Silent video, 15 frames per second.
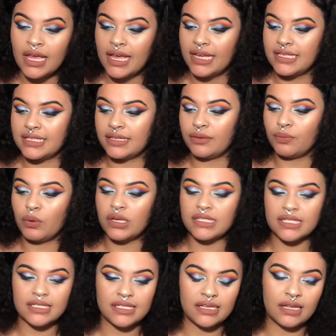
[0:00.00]
it
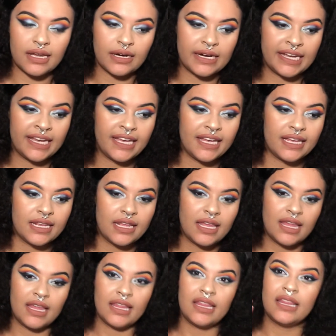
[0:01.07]
wasn't till I hit
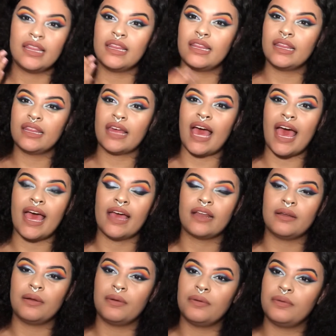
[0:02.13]
that
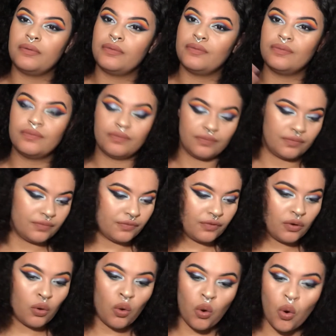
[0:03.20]

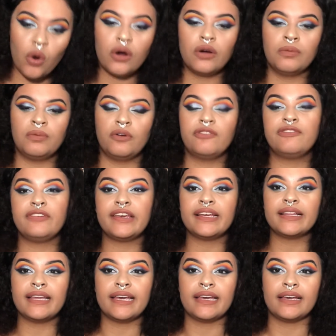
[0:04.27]
horrible
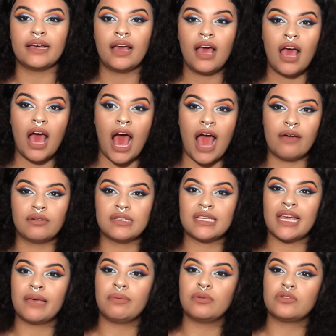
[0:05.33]
feeling I was
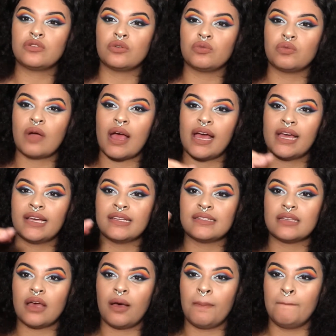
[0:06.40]
able to
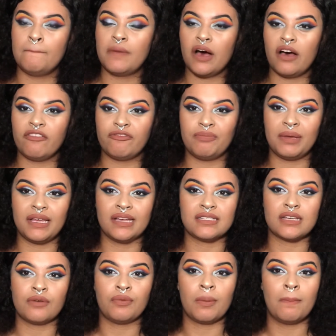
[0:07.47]
rise above, because
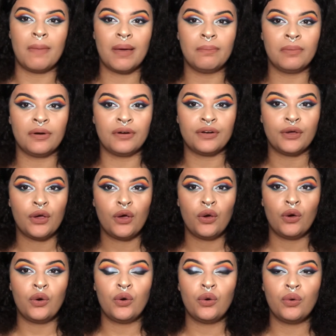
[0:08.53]
I remembered
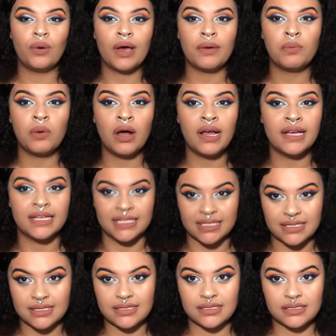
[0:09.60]
who I
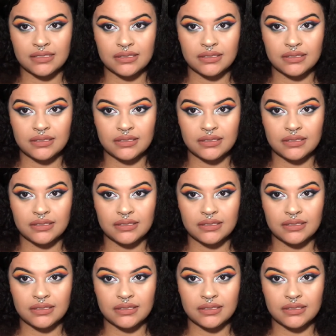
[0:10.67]
was.